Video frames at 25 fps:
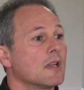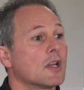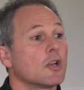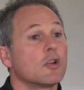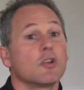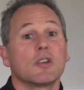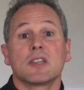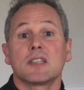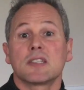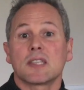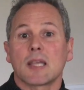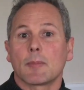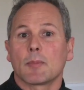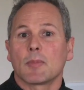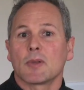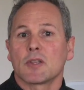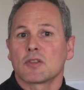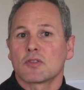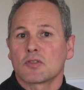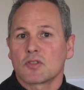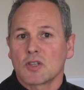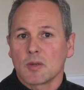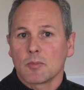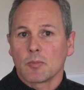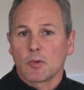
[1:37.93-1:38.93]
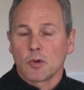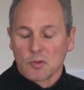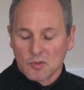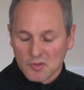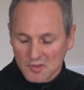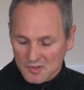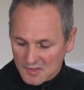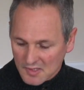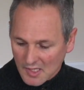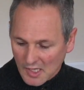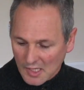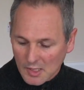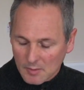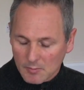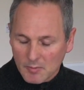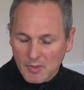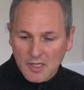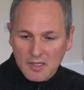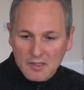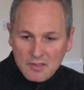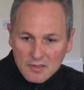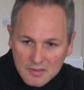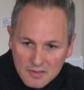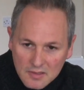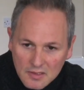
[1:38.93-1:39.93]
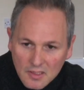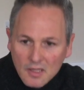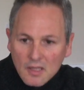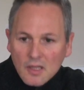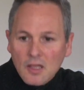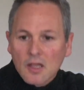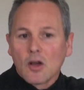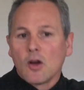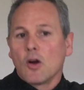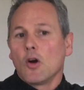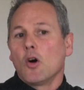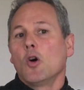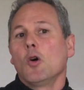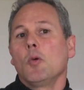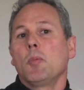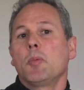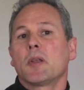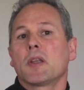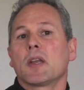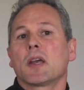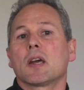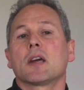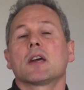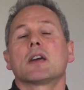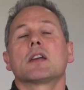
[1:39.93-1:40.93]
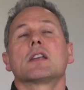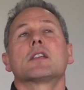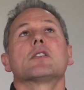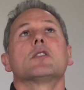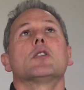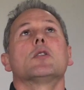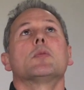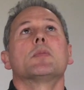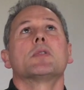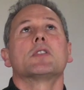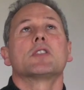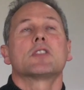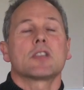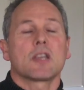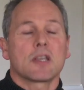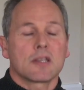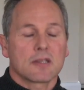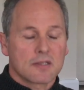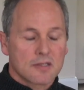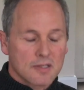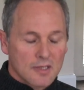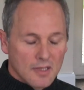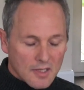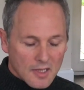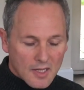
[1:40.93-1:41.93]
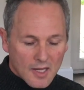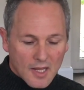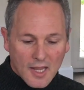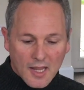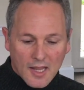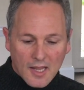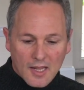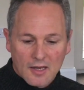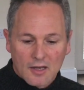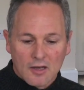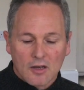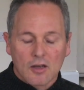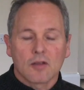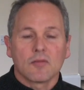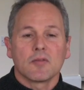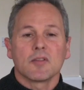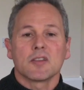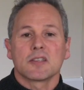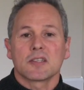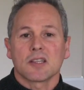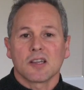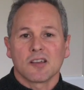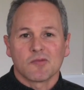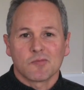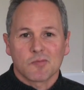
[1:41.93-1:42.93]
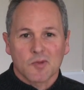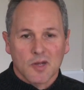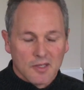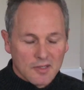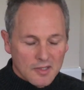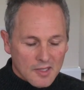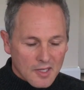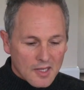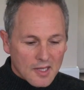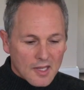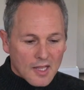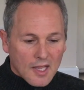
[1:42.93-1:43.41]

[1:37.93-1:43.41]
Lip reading: A good example is tree pose. Solid base, open heart, open chest, and a lovely soft breath.